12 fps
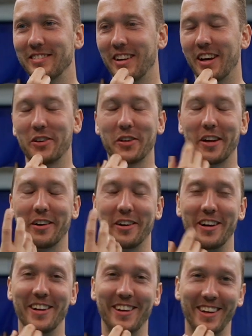I don't care.
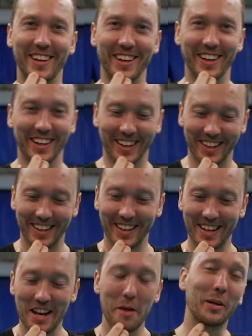
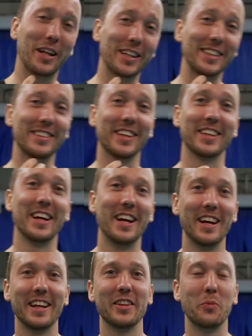But like I said,
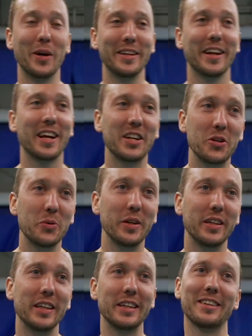the way that I do
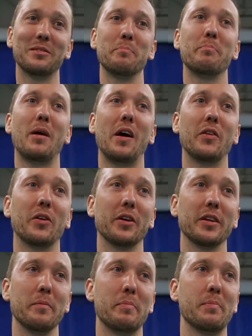it, it doesn't bother
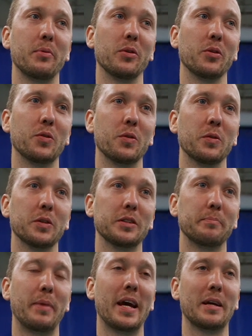the people who is
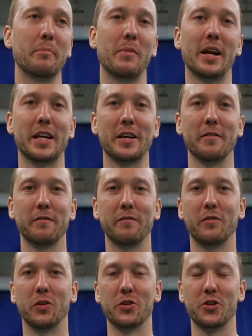paying money
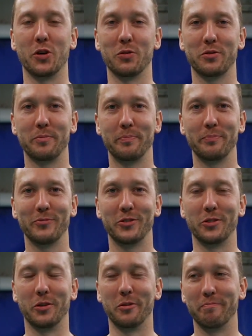for the shows.
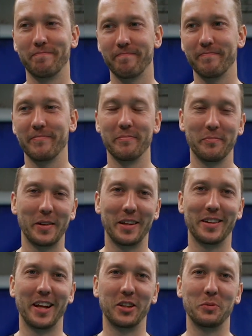So
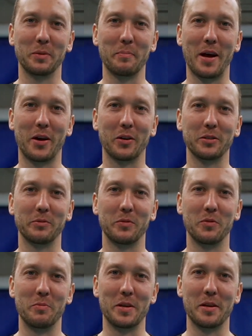that's what matters
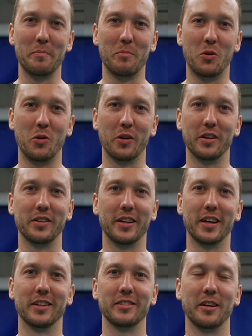to me more
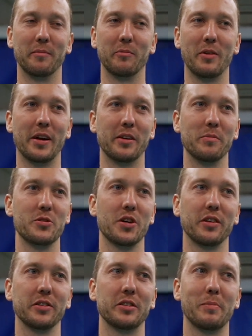than some random
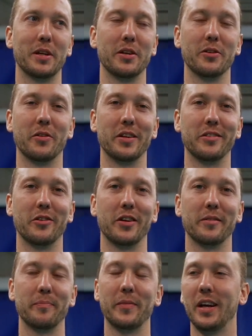juggler's opinion on the
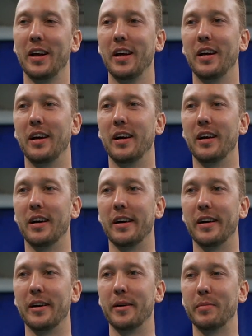internet.
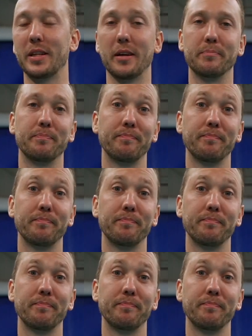But yeah,